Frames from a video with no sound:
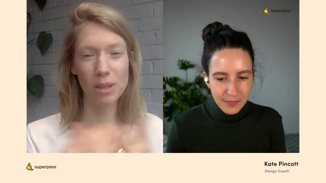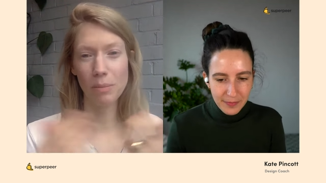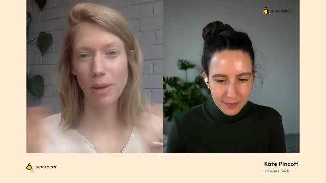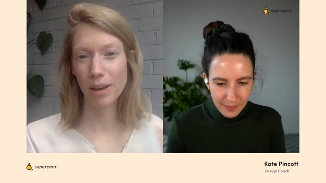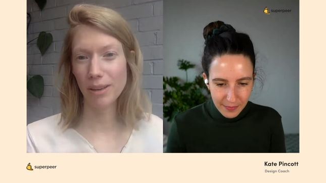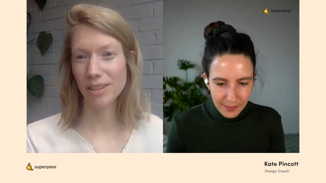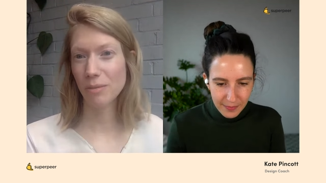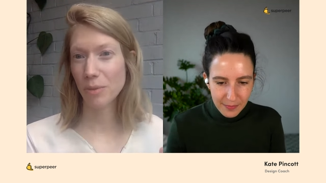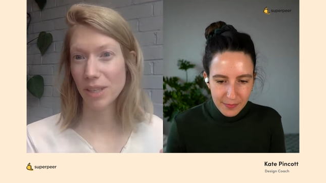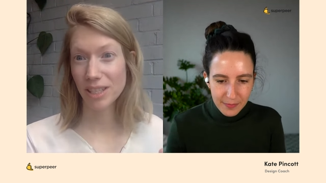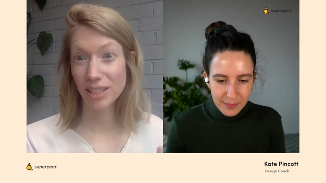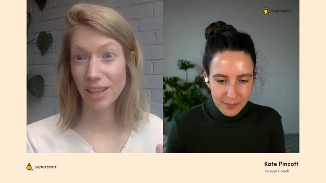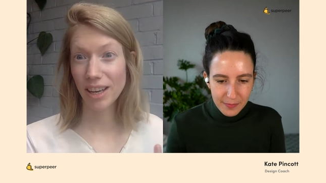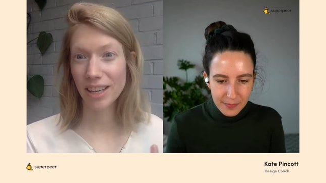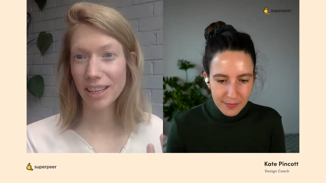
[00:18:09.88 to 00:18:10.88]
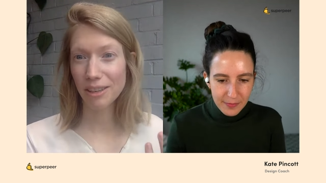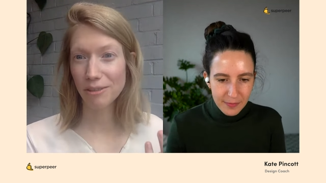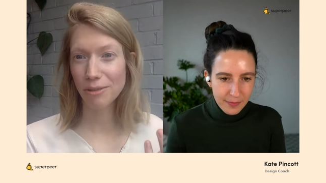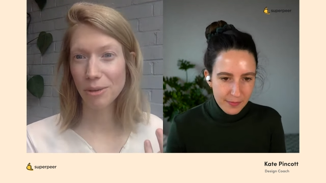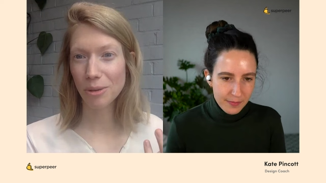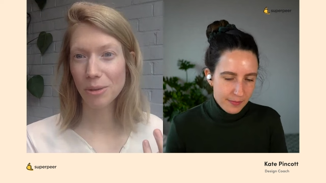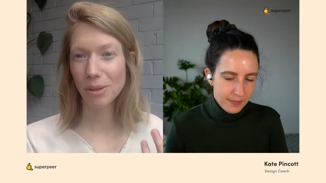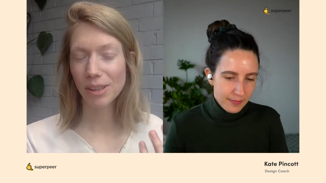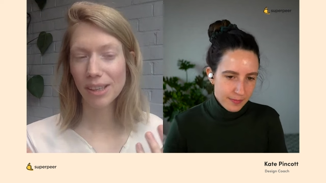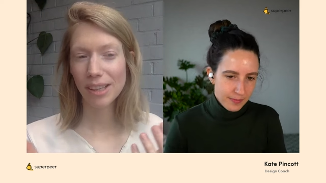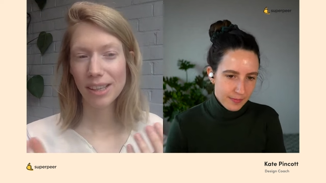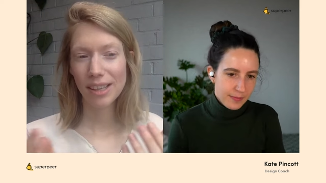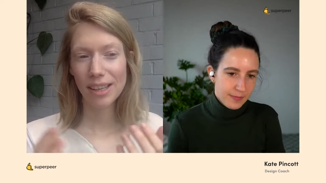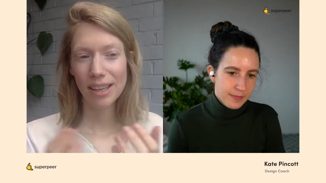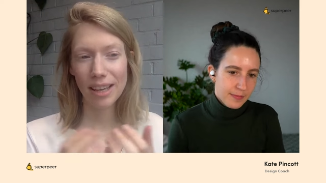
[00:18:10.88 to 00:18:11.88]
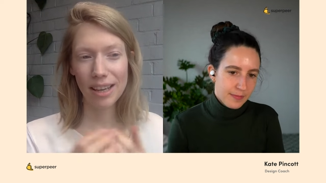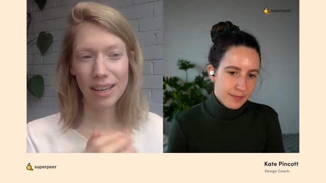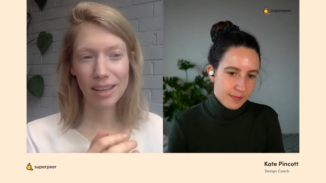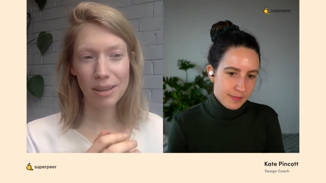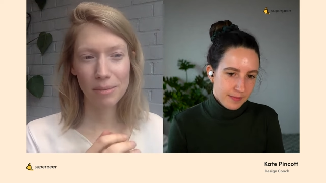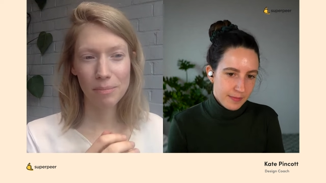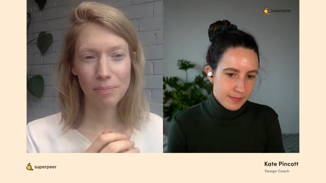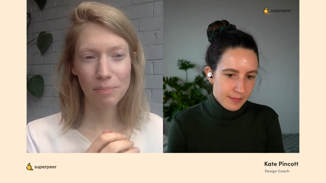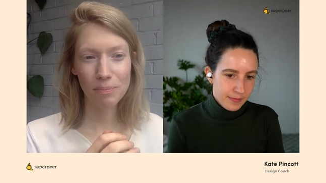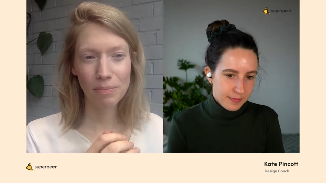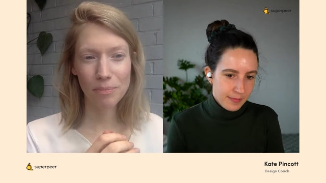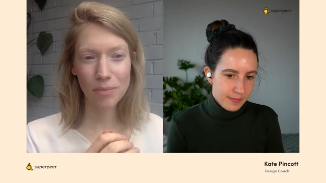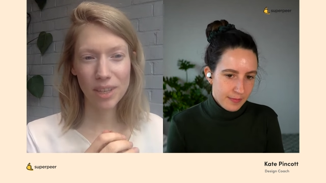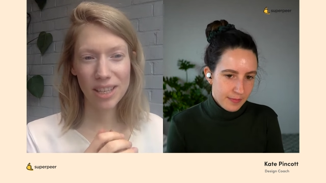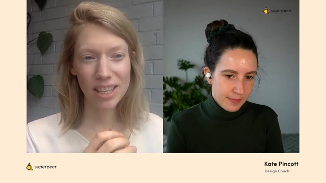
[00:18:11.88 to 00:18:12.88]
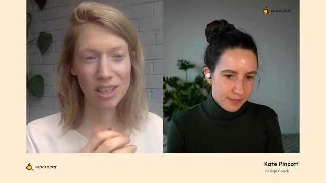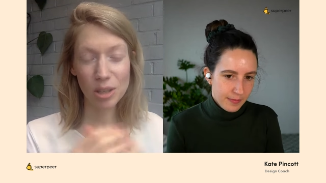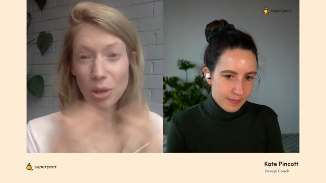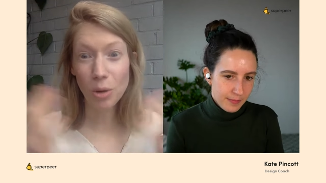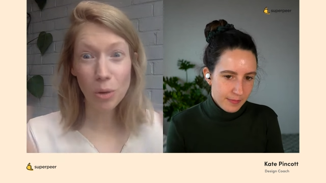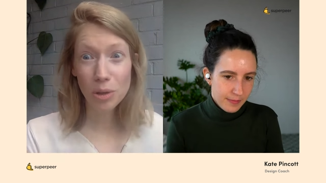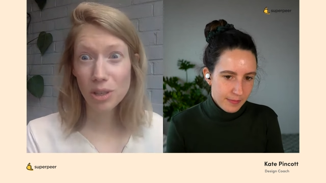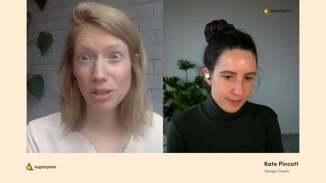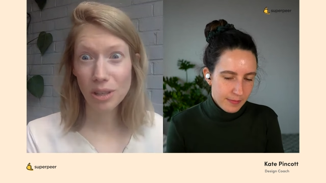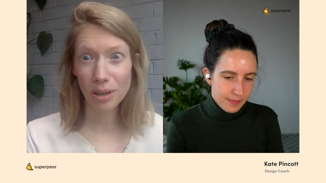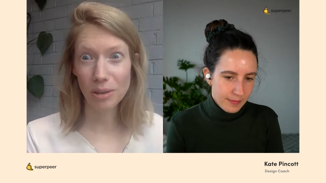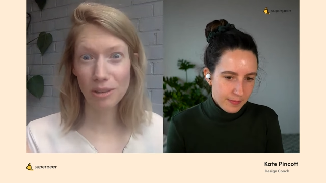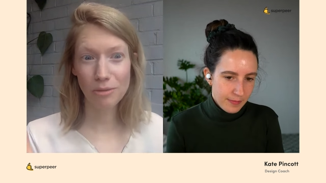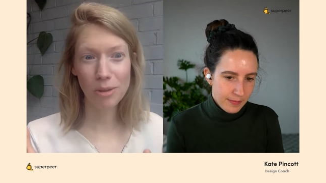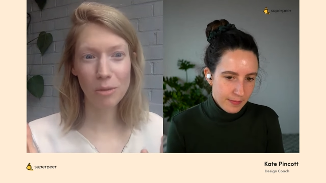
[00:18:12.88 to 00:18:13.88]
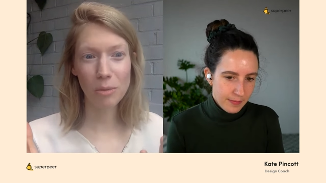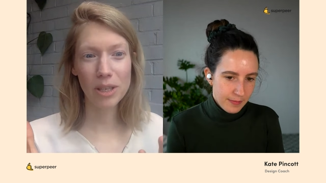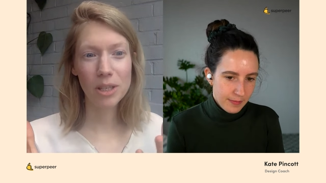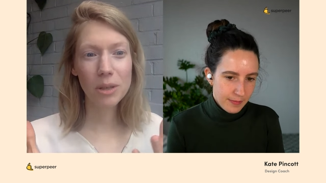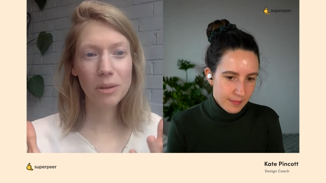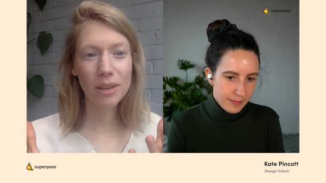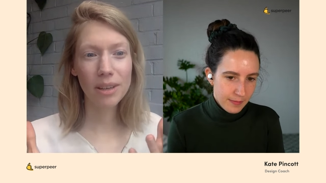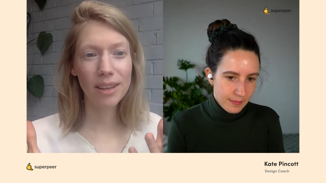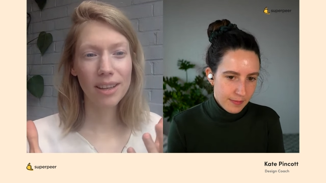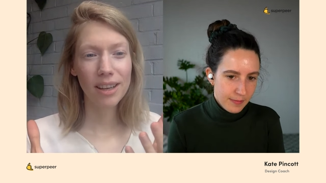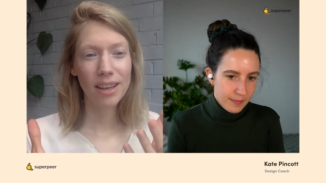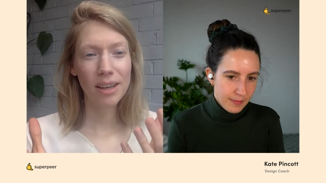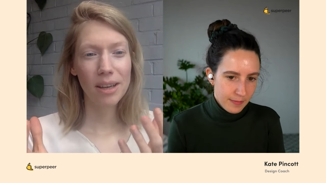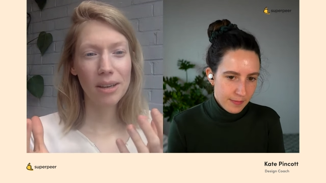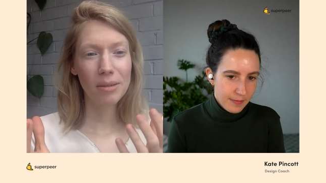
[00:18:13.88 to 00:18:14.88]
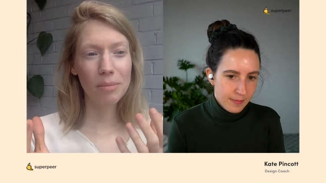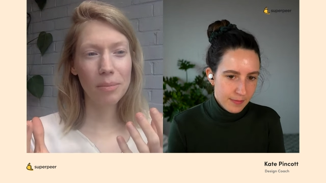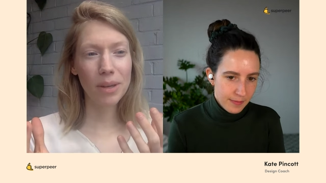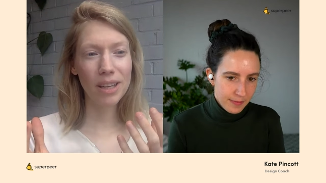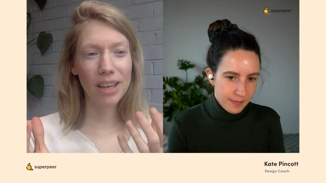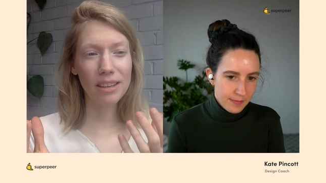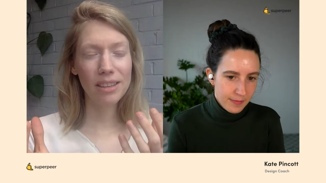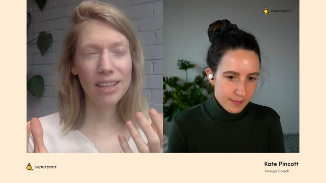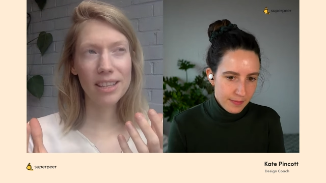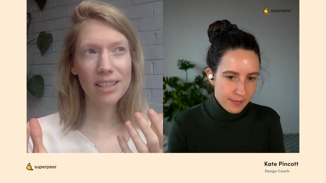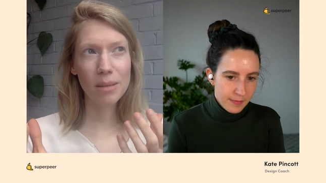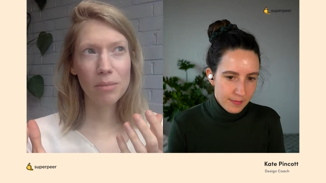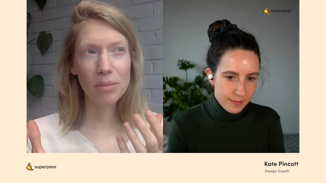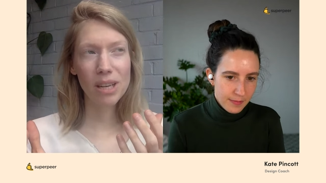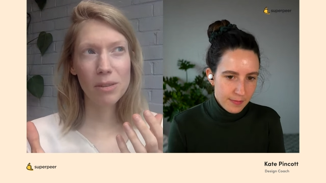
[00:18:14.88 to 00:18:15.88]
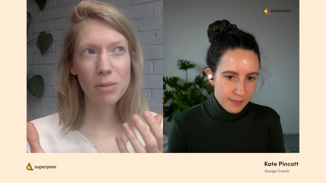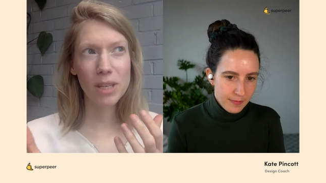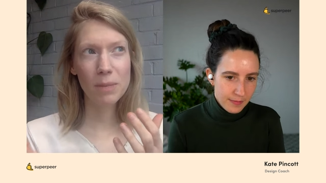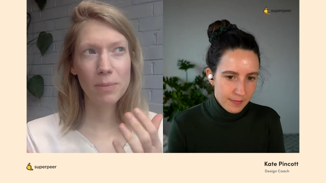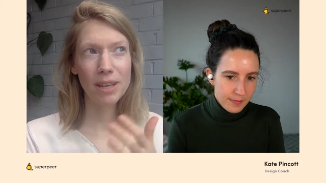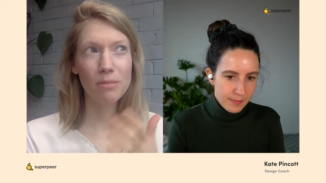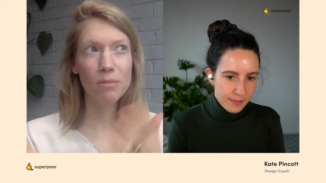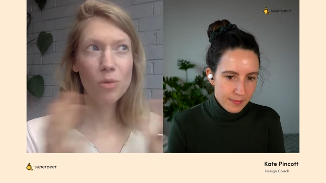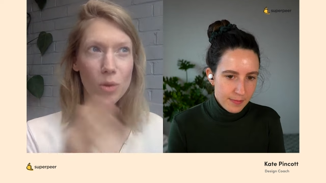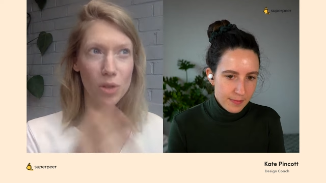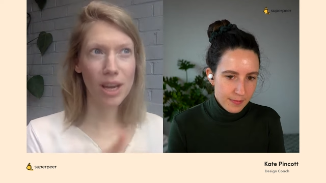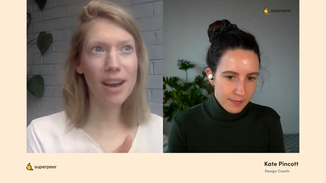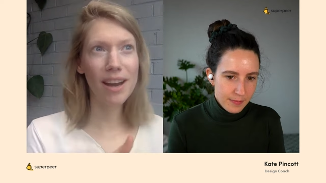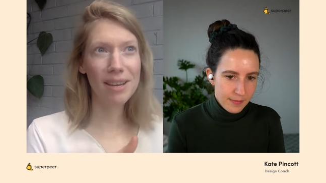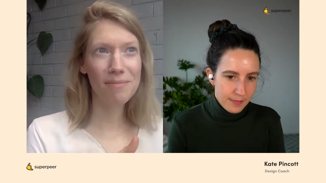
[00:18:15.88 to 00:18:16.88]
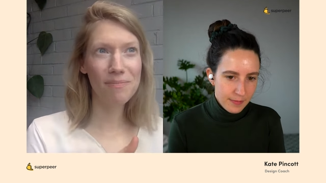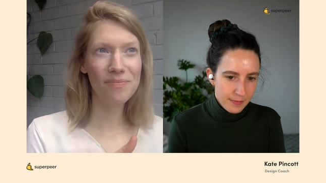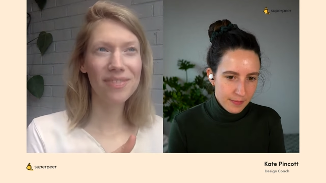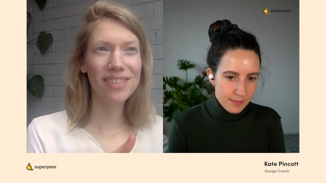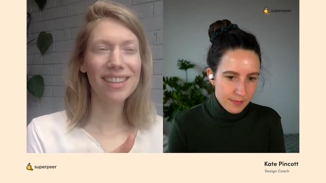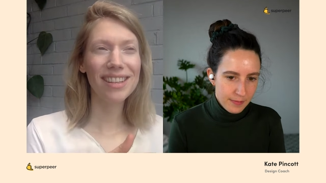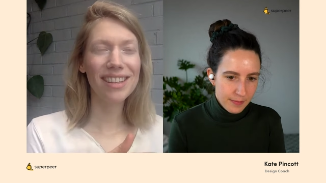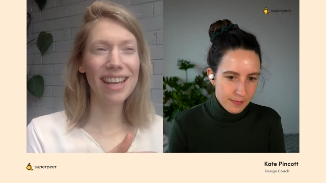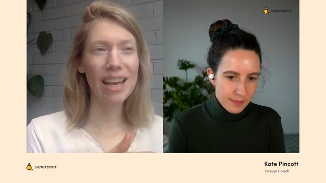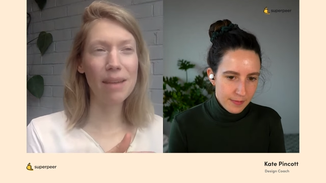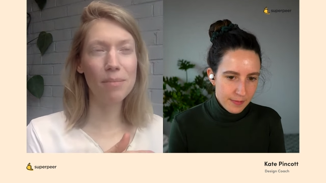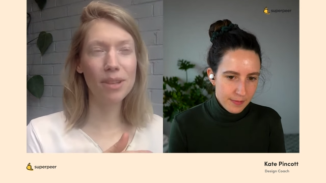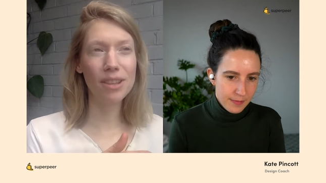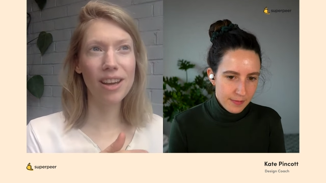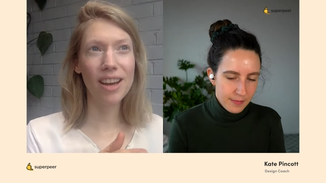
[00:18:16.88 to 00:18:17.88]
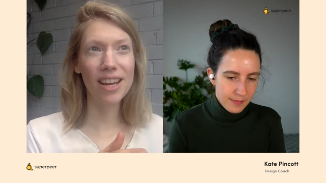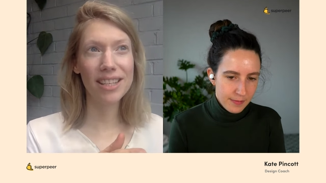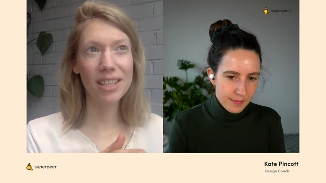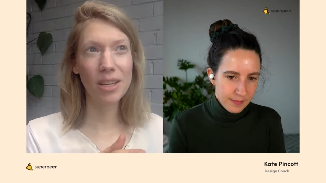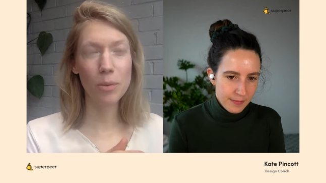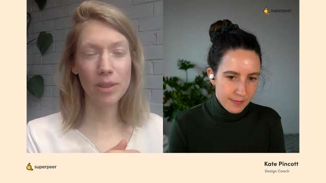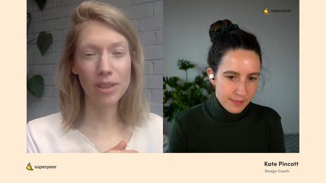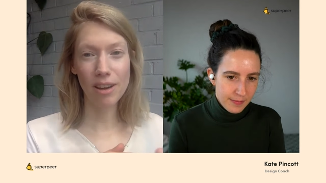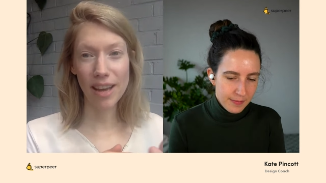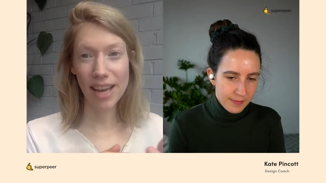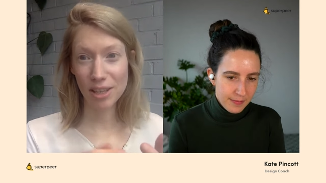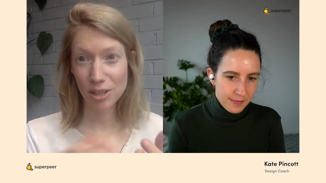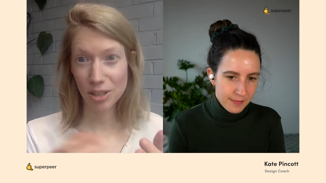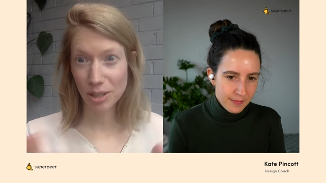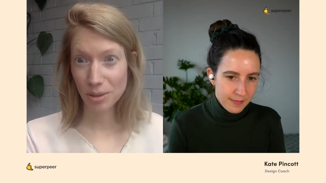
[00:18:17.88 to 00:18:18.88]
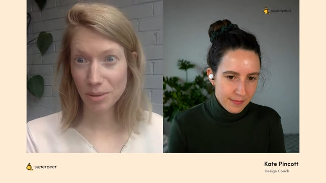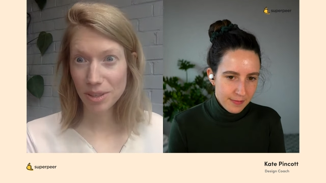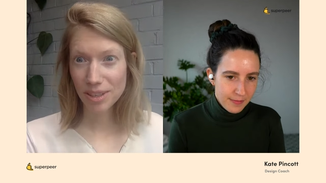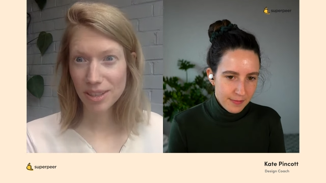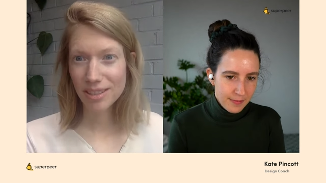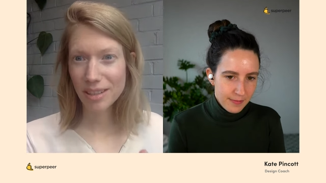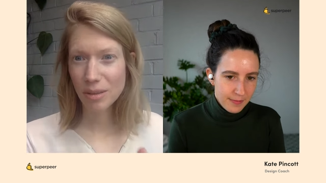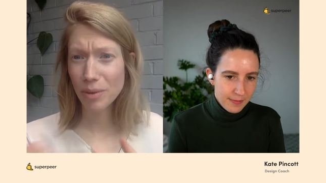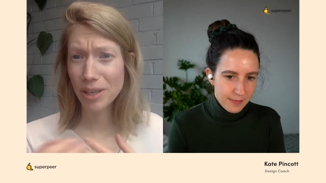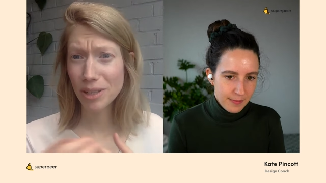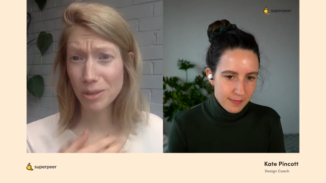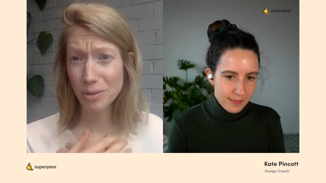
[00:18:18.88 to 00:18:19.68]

Speaker 1: with the person we're designing for. Um, it, it's the cornerstone of what we do it. But I think sometimes we spend more time empathizing with our end users than we